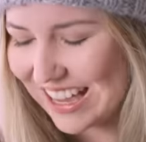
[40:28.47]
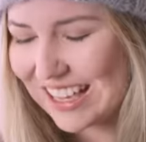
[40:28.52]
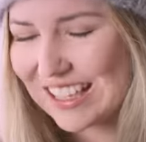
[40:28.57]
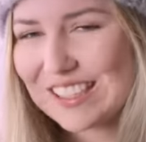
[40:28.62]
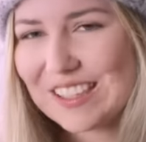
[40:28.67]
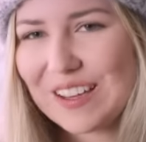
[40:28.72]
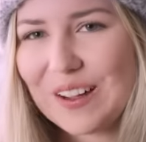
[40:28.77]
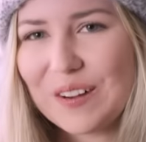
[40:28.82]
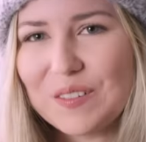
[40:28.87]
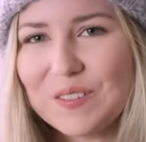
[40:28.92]

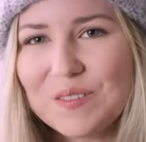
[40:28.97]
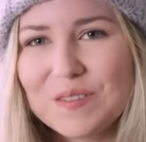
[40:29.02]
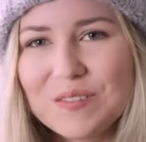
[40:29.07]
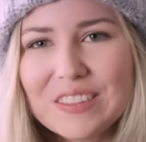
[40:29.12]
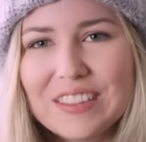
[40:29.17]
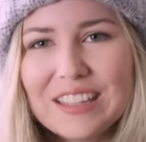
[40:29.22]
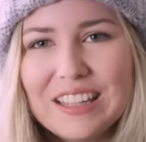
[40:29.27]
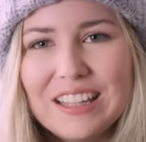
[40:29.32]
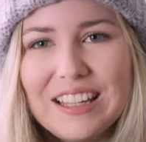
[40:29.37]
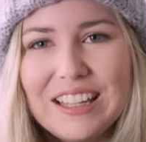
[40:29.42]
So
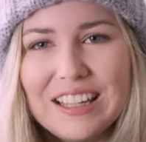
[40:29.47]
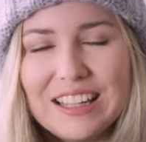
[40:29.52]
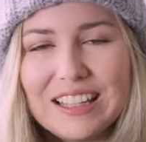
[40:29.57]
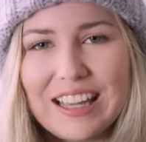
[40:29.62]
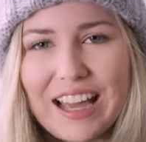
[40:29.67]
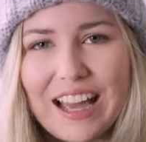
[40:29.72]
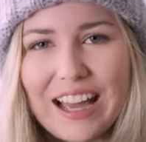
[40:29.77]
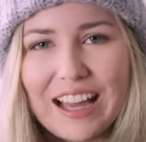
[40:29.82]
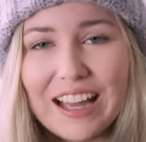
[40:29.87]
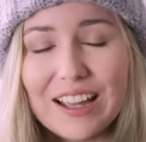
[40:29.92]

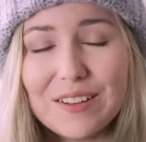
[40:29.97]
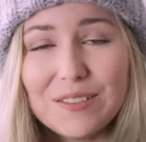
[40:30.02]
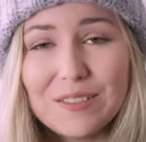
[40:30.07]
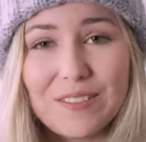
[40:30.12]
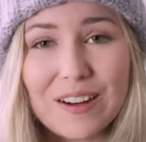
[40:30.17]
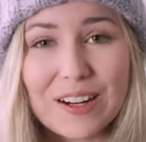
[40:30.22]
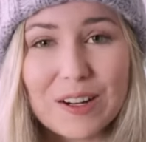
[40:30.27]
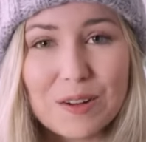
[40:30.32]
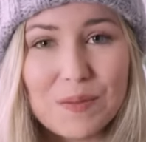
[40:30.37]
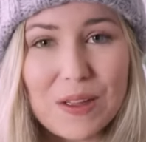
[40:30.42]
yeah, I would
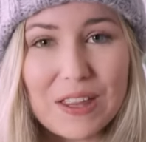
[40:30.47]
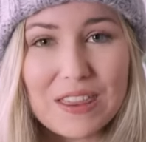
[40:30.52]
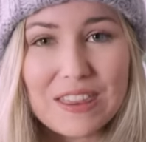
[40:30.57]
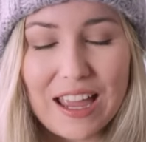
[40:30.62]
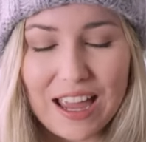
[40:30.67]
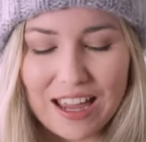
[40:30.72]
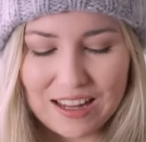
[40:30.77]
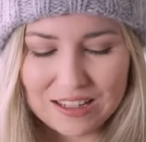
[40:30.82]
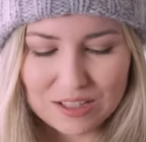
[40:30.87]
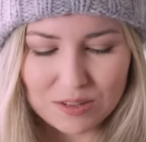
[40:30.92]
recommend
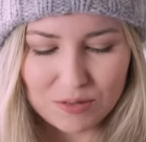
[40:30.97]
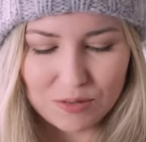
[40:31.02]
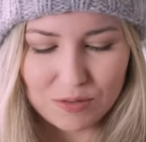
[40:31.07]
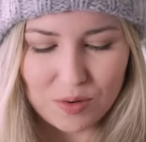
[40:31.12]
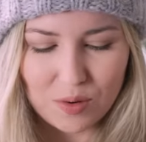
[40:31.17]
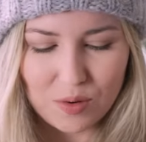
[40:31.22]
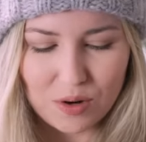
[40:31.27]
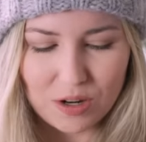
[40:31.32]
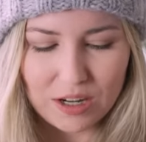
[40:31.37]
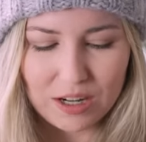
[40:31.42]
that
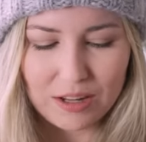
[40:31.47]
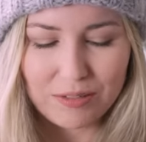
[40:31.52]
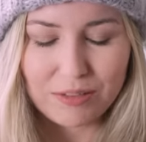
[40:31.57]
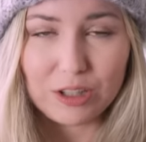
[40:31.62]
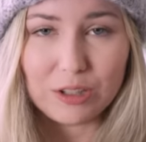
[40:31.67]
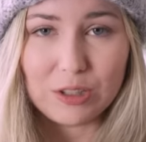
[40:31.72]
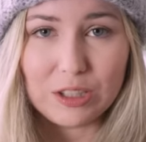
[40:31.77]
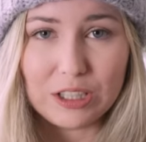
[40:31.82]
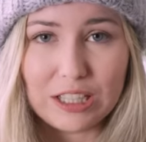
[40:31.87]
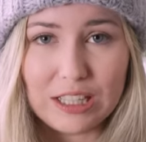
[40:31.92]
for if
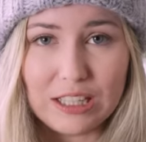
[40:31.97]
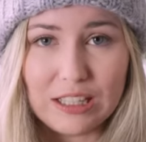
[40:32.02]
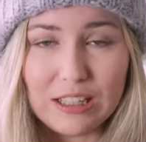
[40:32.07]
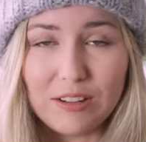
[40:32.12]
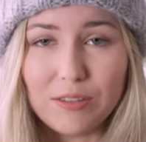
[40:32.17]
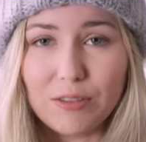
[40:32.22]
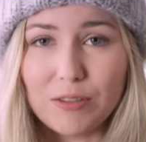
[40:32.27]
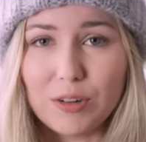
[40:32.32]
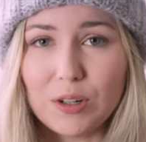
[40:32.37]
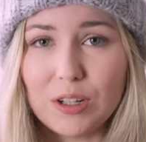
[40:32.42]
you're looking
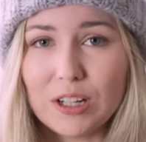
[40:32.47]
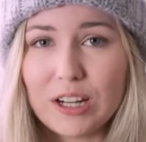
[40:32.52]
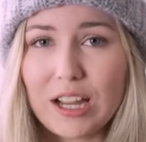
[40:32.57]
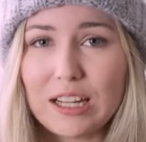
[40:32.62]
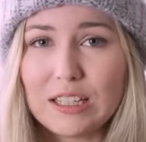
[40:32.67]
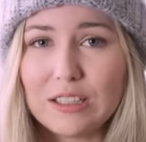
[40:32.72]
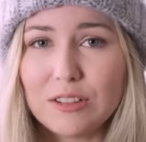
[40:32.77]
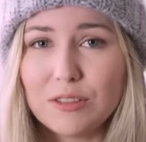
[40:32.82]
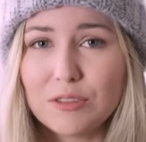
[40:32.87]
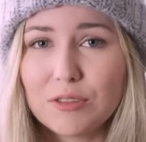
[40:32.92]
for
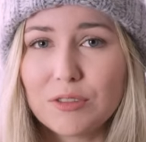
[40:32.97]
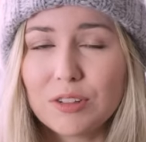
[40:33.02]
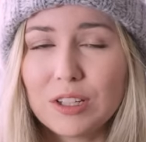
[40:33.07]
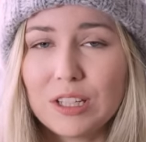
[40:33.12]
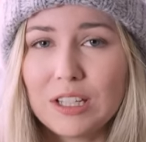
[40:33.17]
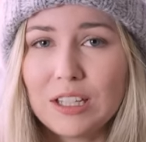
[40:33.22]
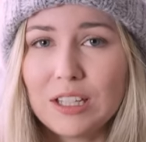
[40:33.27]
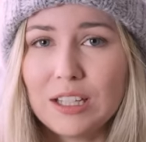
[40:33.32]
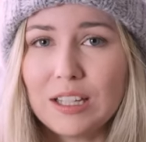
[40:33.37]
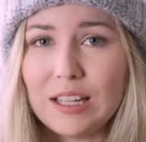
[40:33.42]
kind of
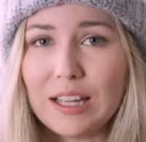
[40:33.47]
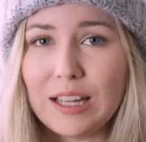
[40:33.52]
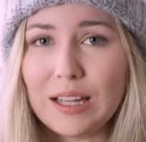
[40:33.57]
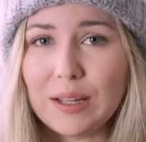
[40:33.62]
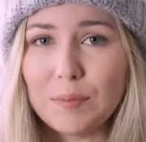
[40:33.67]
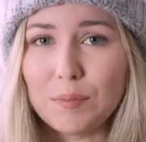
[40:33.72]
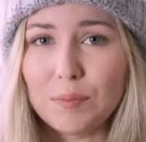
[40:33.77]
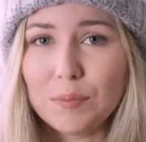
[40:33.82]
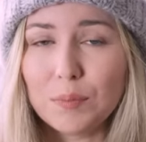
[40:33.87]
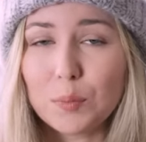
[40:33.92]

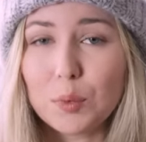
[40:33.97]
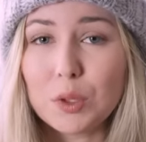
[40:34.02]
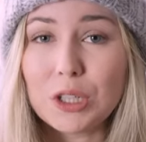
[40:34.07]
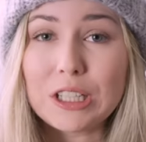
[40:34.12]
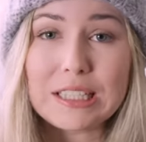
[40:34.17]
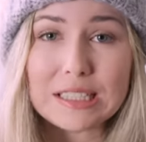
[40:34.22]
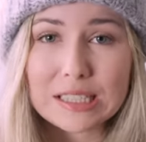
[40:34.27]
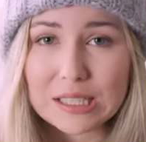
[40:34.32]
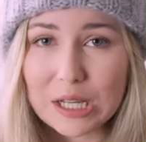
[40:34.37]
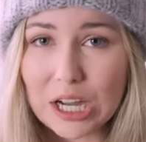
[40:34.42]
um,
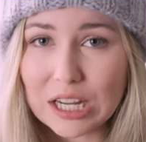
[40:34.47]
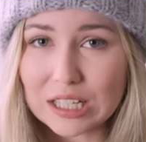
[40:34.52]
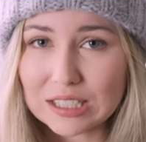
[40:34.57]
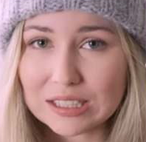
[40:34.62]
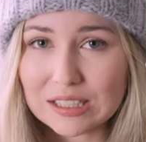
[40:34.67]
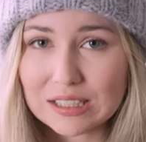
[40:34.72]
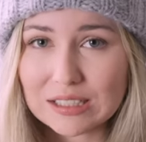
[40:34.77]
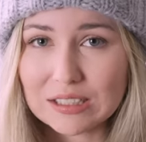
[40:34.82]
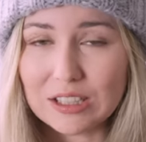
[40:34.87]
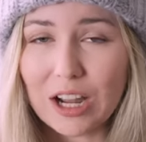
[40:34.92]
pretty socks.